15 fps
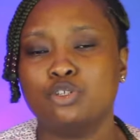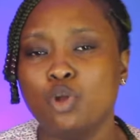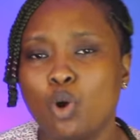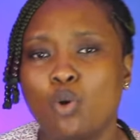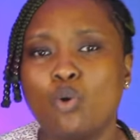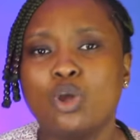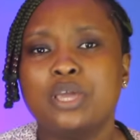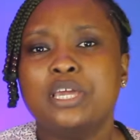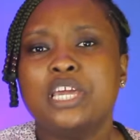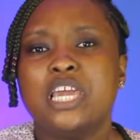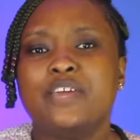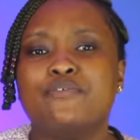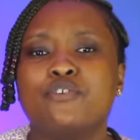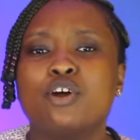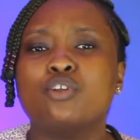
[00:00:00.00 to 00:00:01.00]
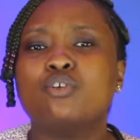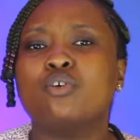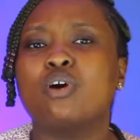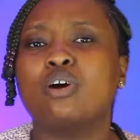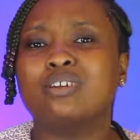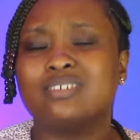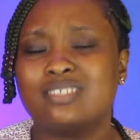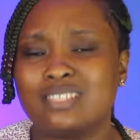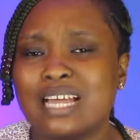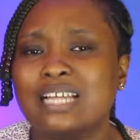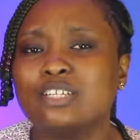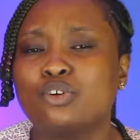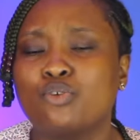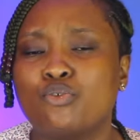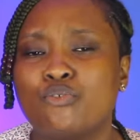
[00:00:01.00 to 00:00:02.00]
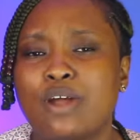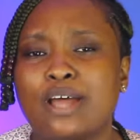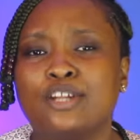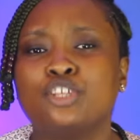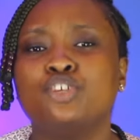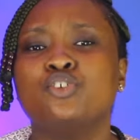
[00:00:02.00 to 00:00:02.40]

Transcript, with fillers: No, if you want to understand the Quran,